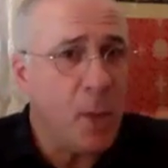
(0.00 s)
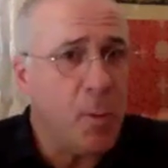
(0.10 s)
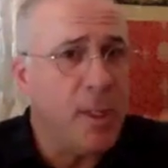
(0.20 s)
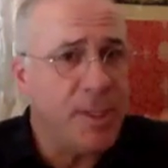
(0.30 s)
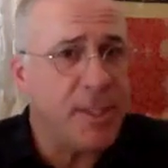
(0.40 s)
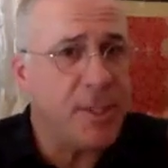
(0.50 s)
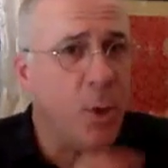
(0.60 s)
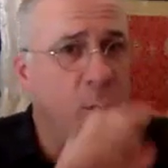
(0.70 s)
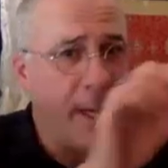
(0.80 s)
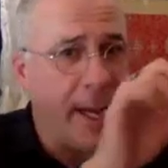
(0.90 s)
We're just
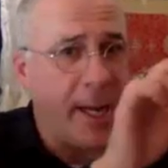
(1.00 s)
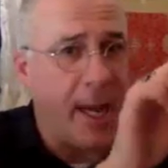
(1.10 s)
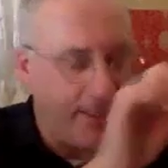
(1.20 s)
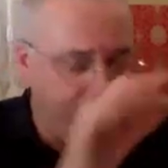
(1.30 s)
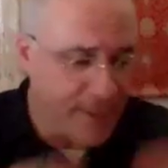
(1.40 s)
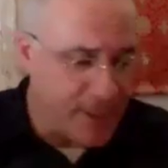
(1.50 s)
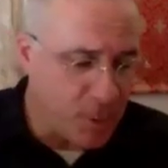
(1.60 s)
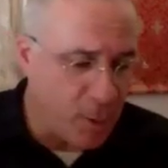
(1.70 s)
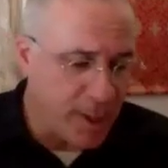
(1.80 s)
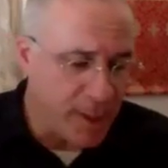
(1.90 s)
holding it kind of in this
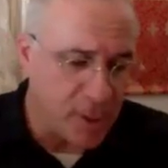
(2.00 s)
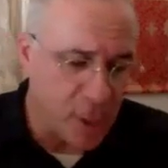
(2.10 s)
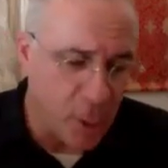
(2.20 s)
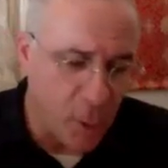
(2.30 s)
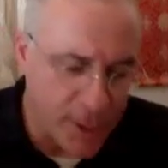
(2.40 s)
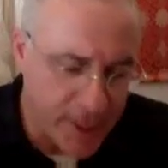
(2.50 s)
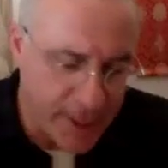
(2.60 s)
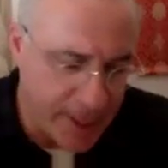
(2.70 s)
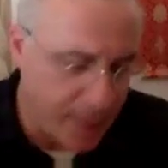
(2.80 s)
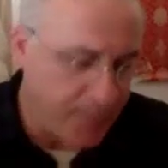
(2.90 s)
one little corner
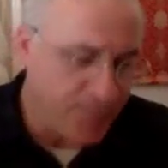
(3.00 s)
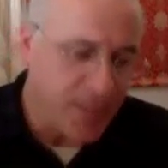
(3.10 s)
here.